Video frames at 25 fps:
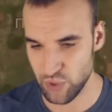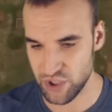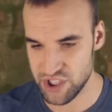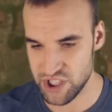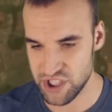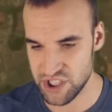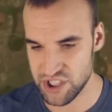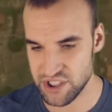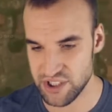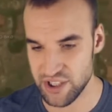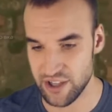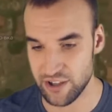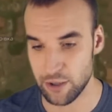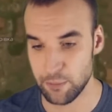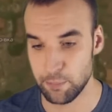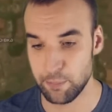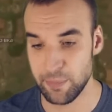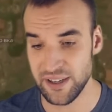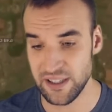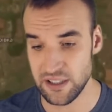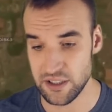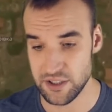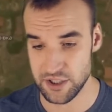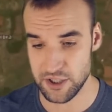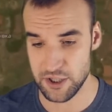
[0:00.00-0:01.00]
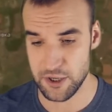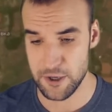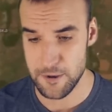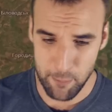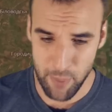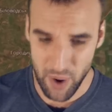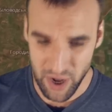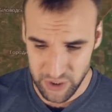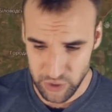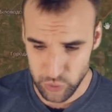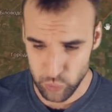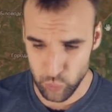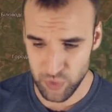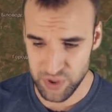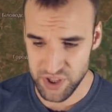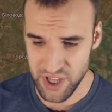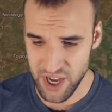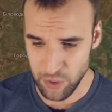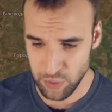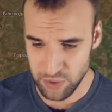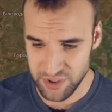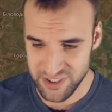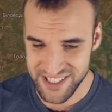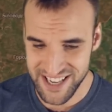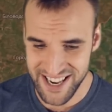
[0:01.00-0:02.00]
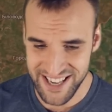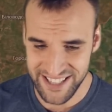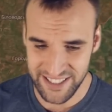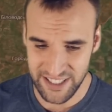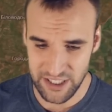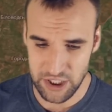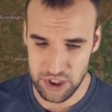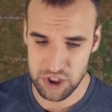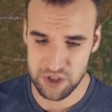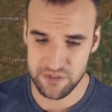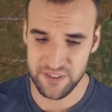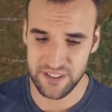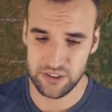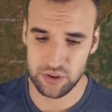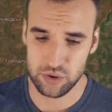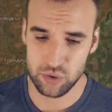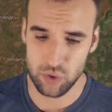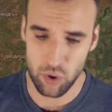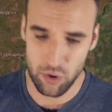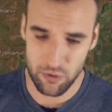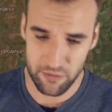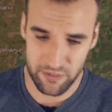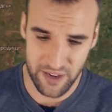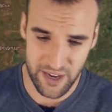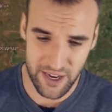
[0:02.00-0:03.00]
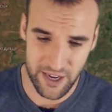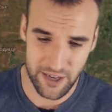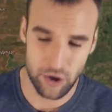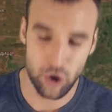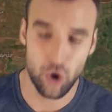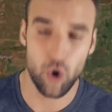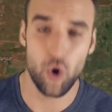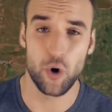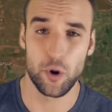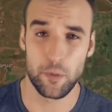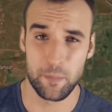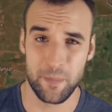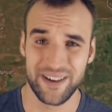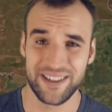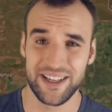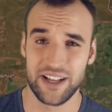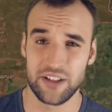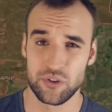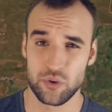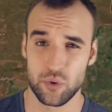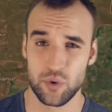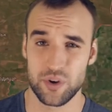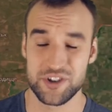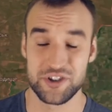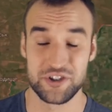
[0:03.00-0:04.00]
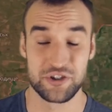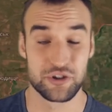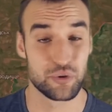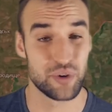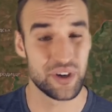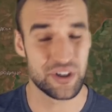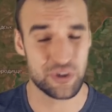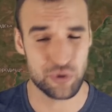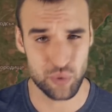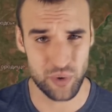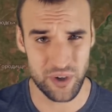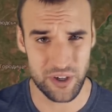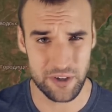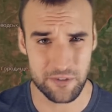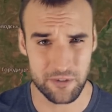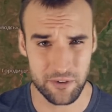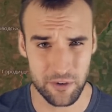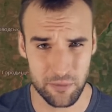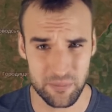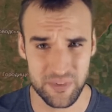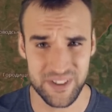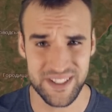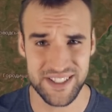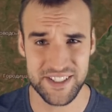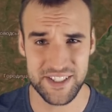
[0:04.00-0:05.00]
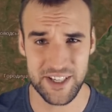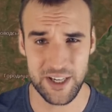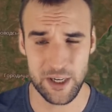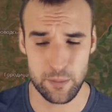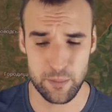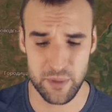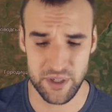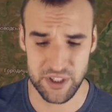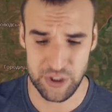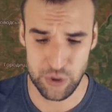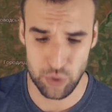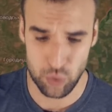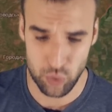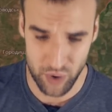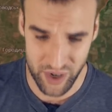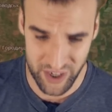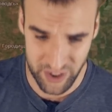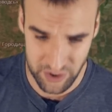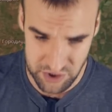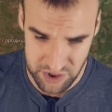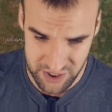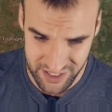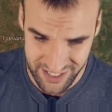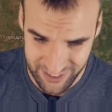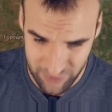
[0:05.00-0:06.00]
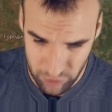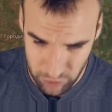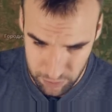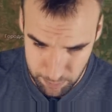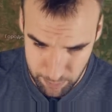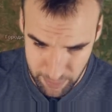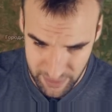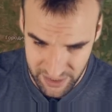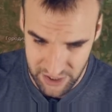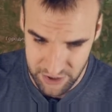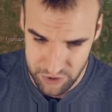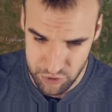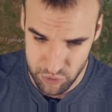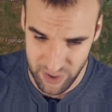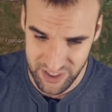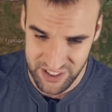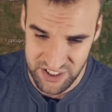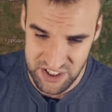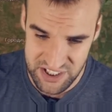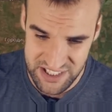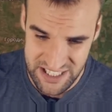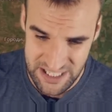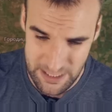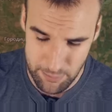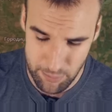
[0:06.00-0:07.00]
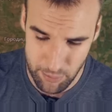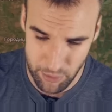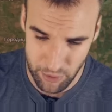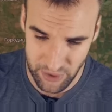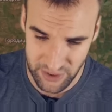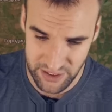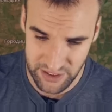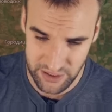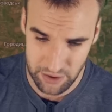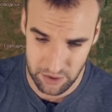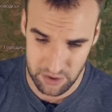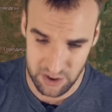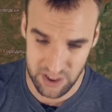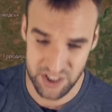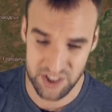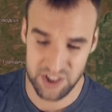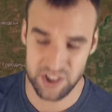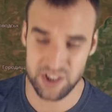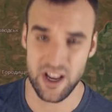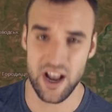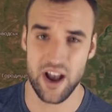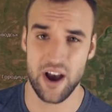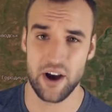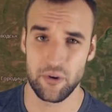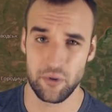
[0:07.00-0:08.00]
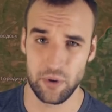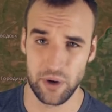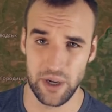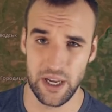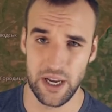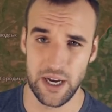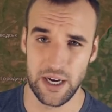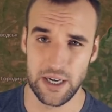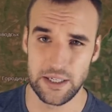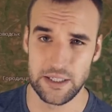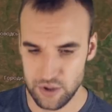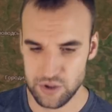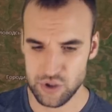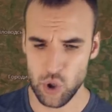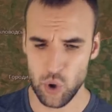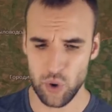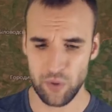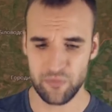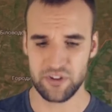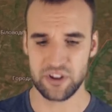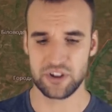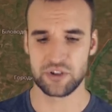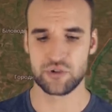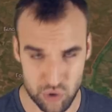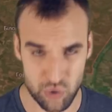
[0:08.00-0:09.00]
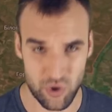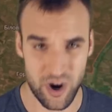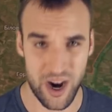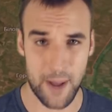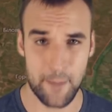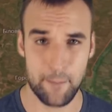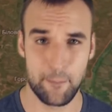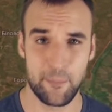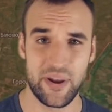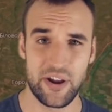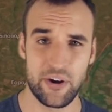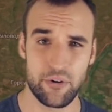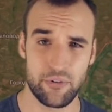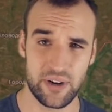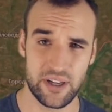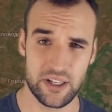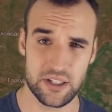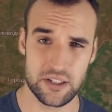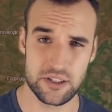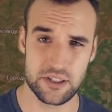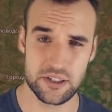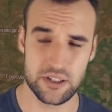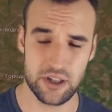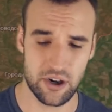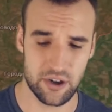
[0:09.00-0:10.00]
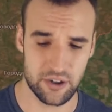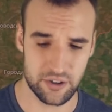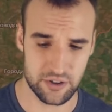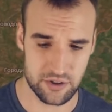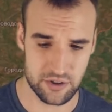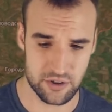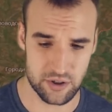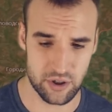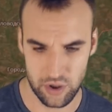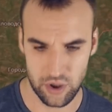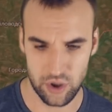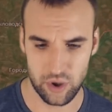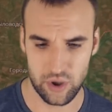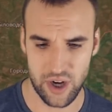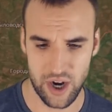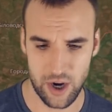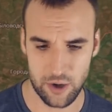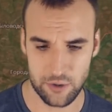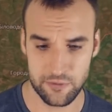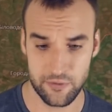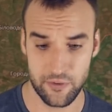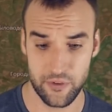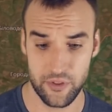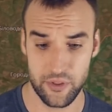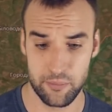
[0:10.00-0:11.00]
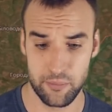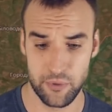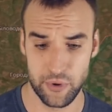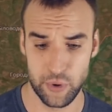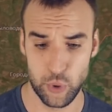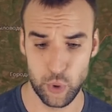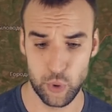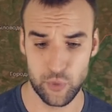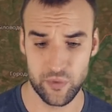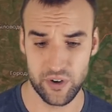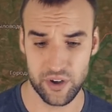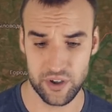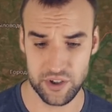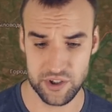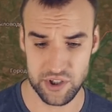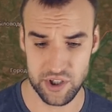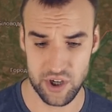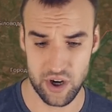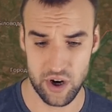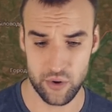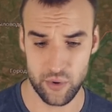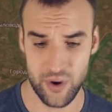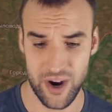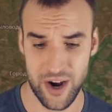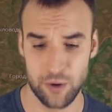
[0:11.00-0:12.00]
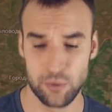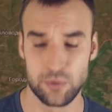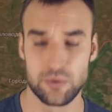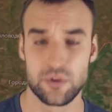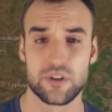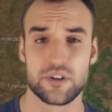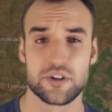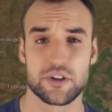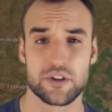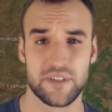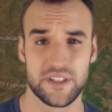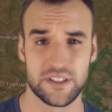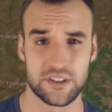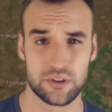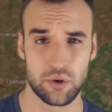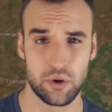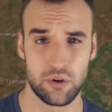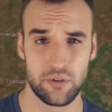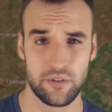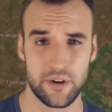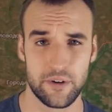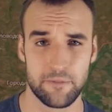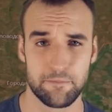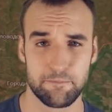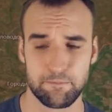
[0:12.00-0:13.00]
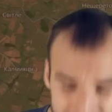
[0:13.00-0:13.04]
which is Starobilsk. But without taking Svatove or making the Russians retreat from this settlement, Ukrainians cannot penetrate deeper into this area. So if the dry period starts, look out for the maneuvers around Svatove.